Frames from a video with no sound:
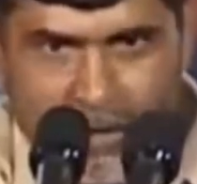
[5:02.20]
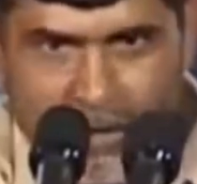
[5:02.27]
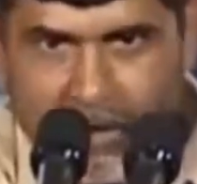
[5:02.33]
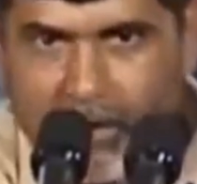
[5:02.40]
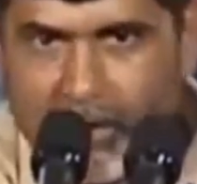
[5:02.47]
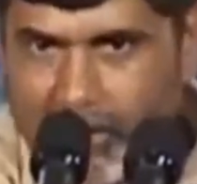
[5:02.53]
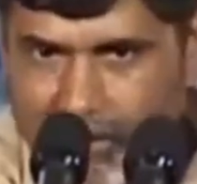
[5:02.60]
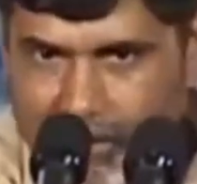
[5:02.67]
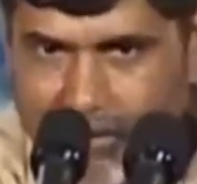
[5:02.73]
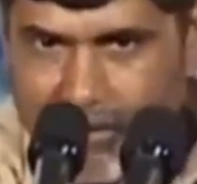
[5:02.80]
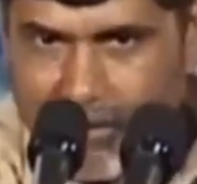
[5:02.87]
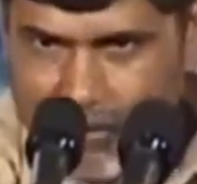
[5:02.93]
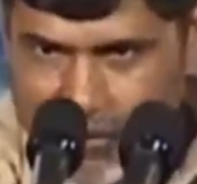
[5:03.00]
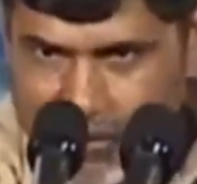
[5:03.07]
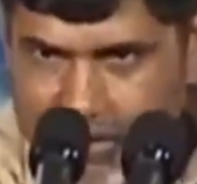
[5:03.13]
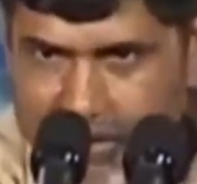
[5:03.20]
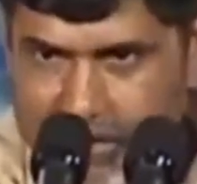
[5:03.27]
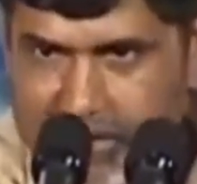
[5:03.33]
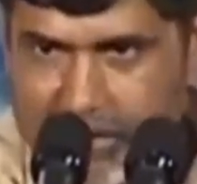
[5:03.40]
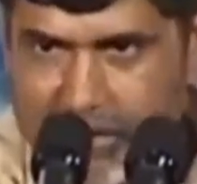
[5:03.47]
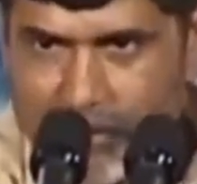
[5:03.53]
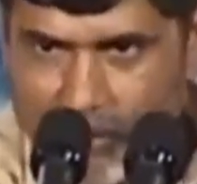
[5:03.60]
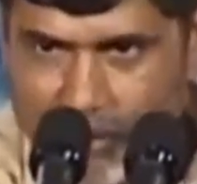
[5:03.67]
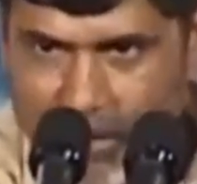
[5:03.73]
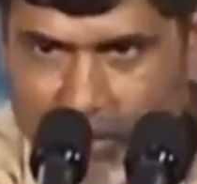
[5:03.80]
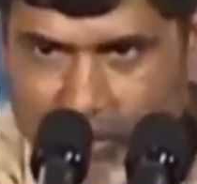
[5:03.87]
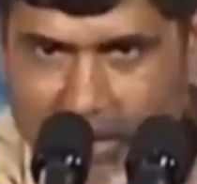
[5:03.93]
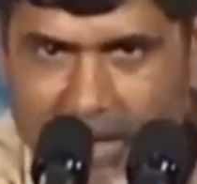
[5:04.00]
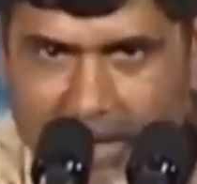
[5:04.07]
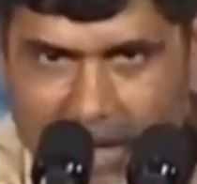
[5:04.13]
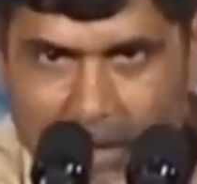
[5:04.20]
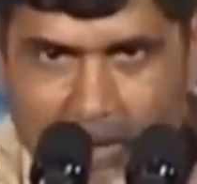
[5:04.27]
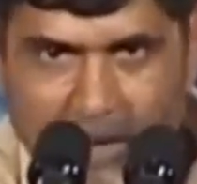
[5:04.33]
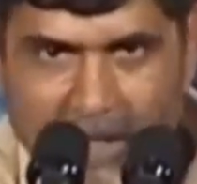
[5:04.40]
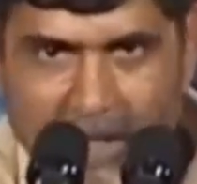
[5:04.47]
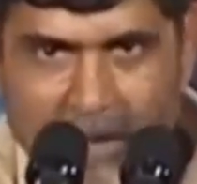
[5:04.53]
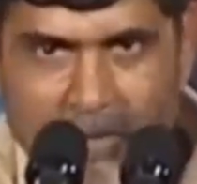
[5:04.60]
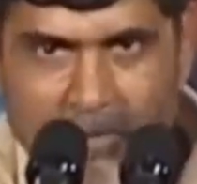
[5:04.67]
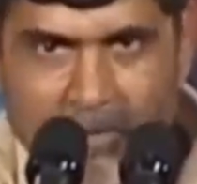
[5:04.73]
your uh, golf shirts. We are very happy.